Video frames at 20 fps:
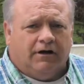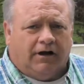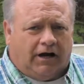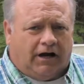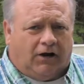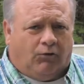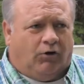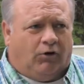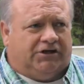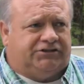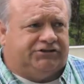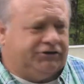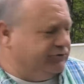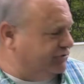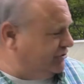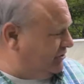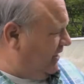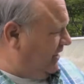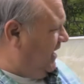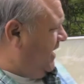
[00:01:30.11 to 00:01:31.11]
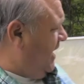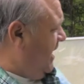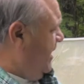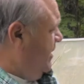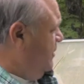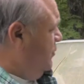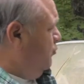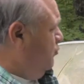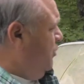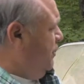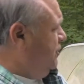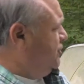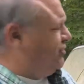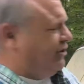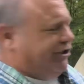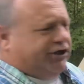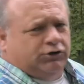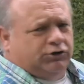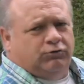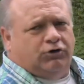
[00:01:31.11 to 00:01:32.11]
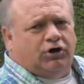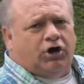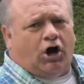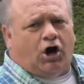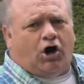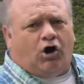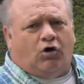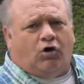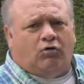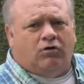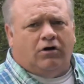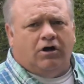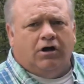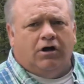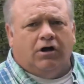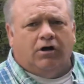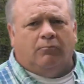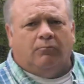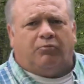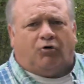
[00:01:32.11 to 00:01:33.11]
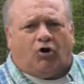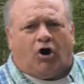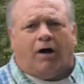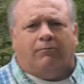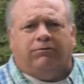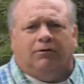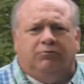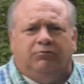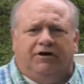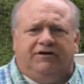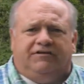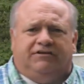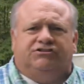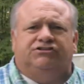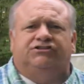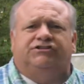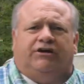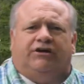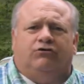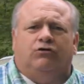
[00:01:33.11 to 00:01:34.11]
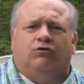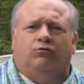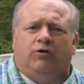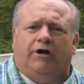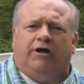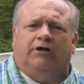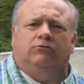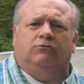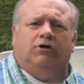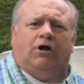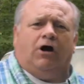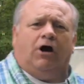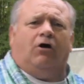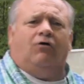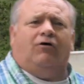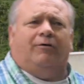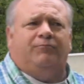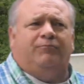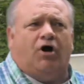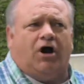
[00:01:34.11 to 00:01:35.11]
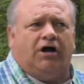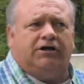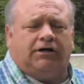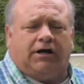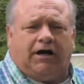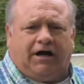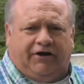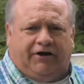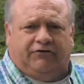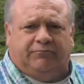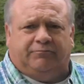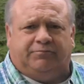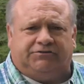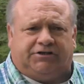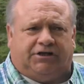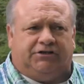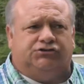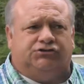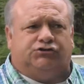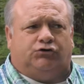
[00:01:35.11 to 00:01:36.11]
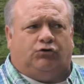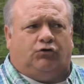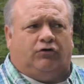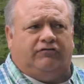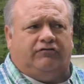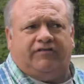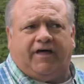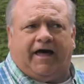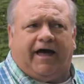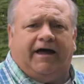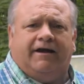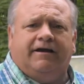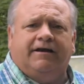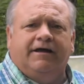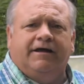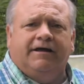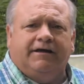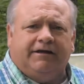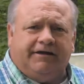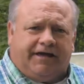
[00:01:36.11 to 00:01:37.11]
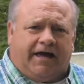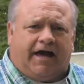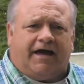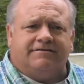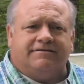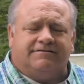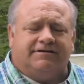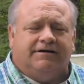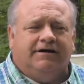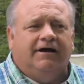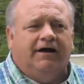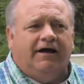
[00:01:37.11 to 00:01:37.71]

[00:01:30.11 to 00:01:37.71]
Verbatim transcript: Uh, what you see here, the windshield will go, probably the steering wheel will go. I'm not 100% sure of that yet.